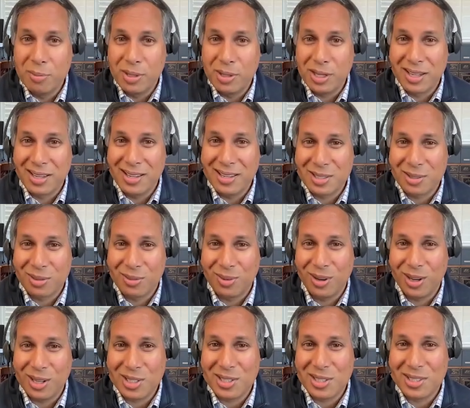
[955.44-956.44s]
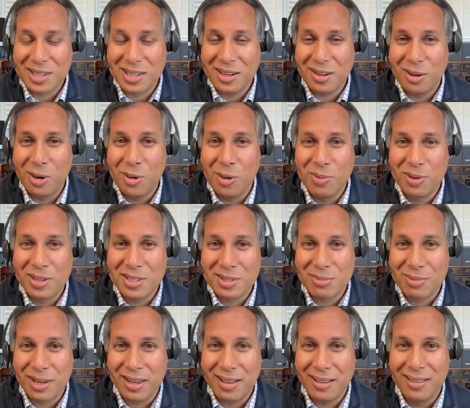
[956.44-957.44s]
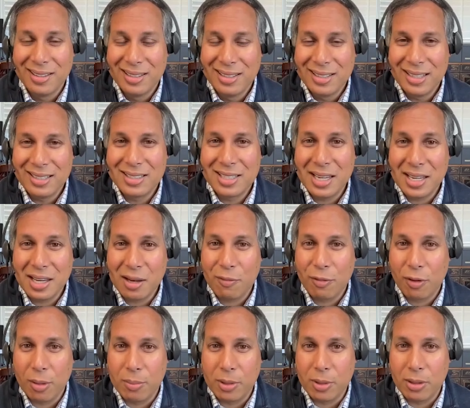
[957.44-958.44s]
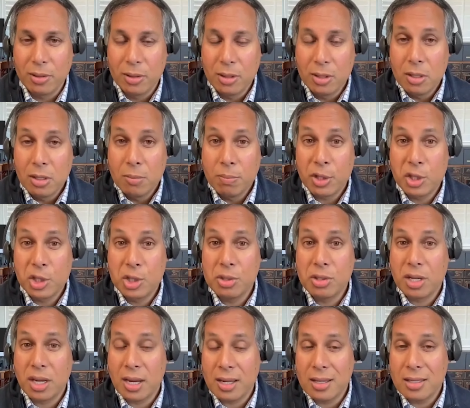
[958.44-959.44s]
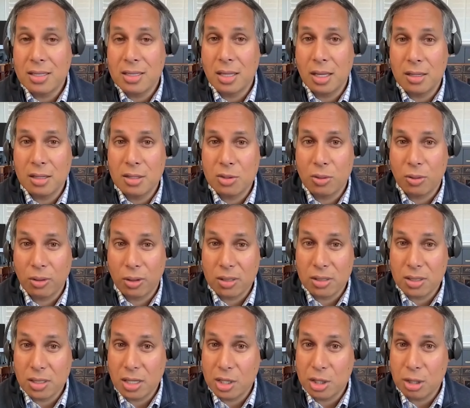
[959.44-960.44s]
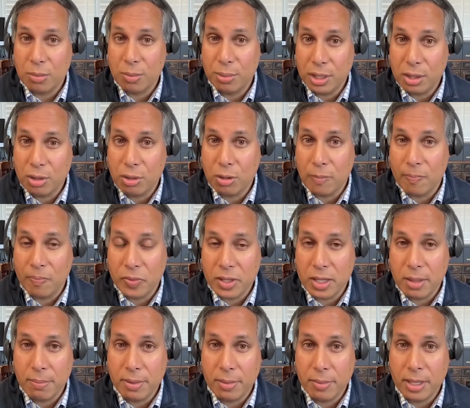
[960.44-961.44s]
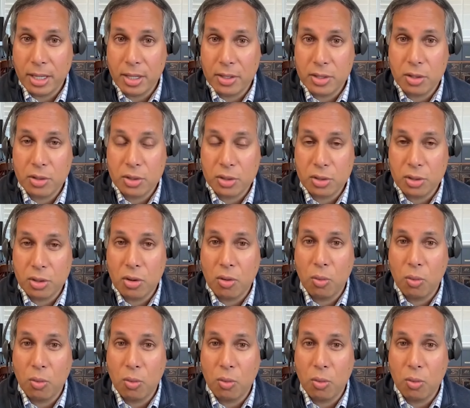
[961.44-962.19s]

because Russia is going to open his mail and take it from you. But you can send his organization Bitcoin it, because there's no